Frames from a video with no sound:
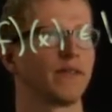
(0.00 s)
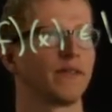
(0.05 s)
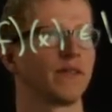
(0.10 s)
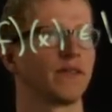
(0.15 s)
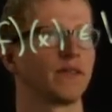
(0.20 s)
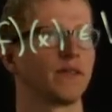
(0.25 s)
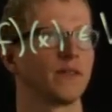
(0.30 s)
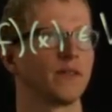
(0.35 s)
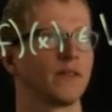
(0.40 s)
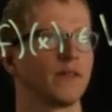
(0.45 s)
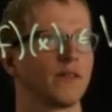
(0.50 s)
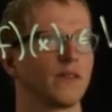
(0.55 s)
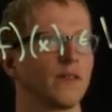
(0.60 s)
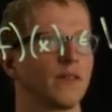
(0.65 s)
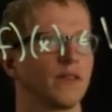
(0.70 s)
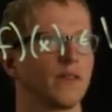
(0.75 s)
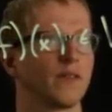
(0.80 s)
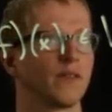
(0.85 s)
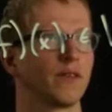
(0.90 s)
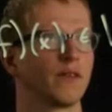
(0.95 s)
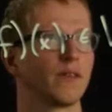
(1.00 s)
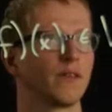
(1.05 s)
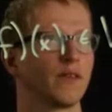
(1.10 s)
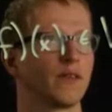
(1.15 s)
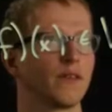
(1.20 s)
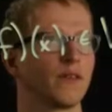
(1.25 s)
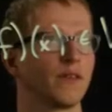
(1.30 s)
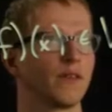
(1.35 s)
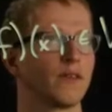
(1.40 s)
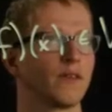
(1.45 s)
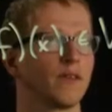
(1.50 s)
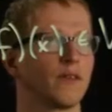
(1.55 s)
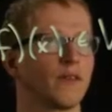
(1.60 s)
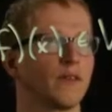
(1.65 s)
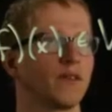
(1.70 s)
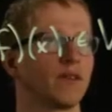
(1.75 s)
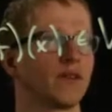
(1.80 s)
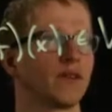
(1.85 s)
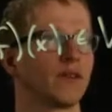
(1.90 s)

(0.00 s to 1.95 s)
Nobody speaks.